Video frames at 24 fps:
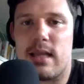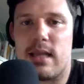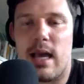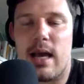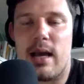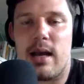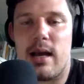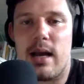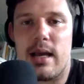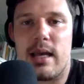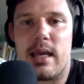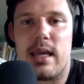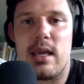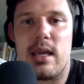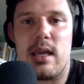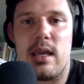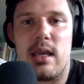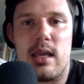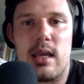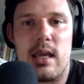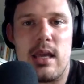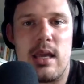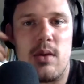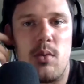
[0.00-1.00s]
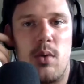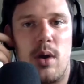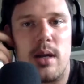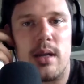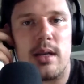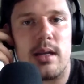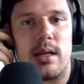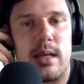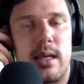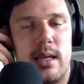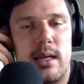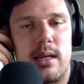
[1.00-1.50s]
that. Like he
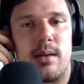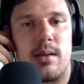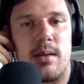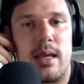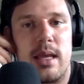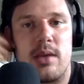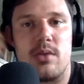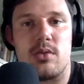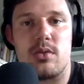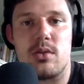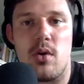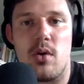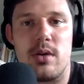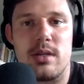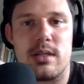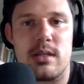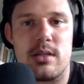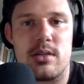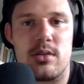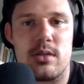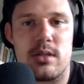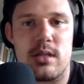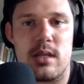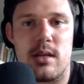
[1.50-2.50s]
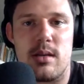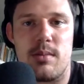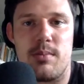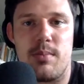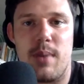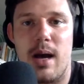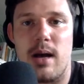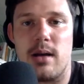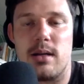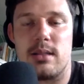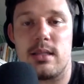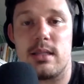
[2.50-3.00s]
wanted to get into. He was always interested in
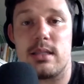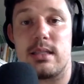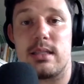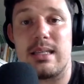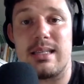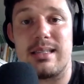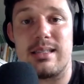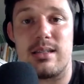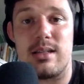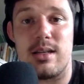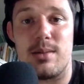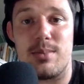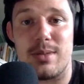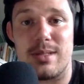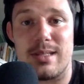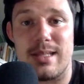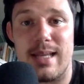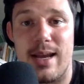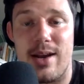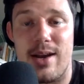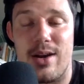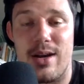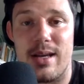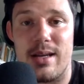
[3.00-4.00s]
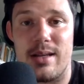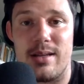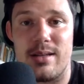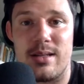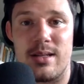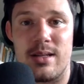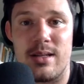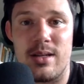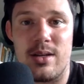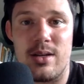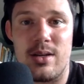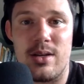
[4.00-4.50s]
politics. He's a libertarian,
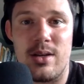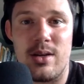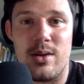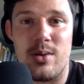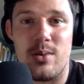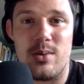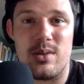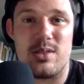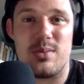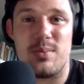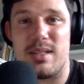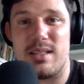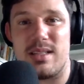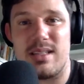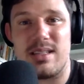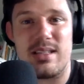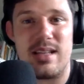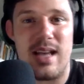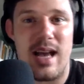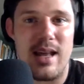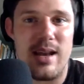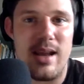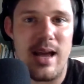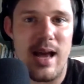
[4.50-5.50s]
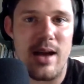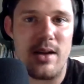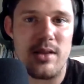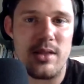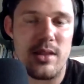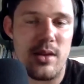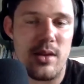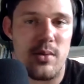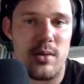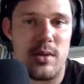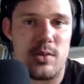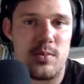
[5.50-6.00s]
which means he's kind of out
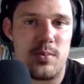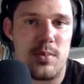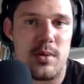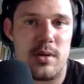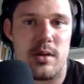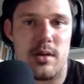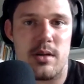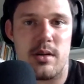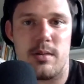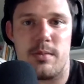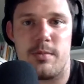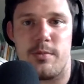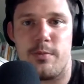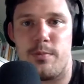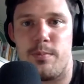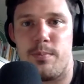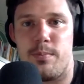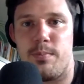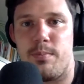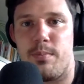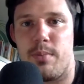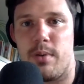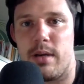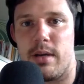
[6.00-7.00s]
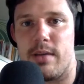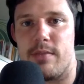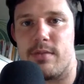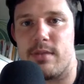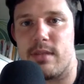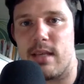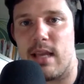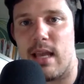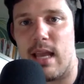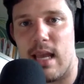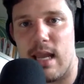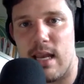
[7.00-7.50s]
there with his political
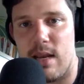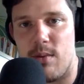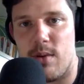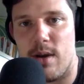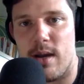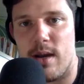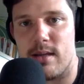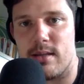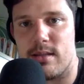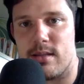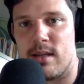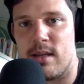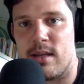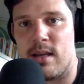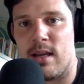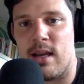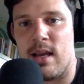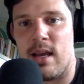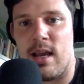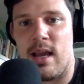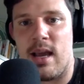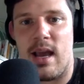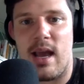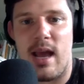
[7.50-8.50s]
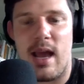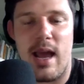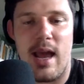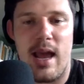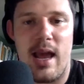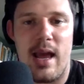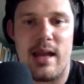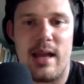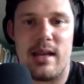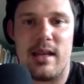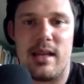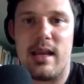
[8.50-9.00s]
beliefs, anyways.
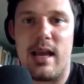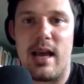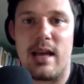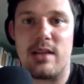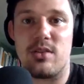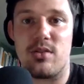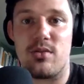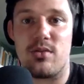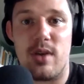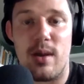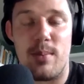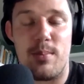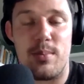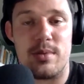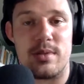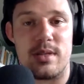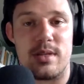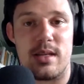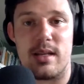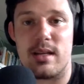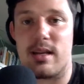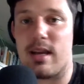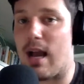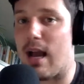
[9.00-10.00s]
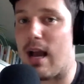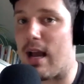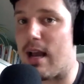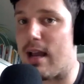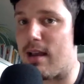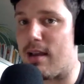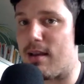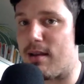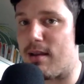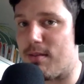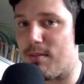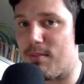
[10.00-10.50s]
And he got to represent a
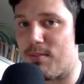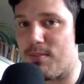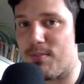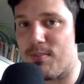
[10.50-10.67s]
guy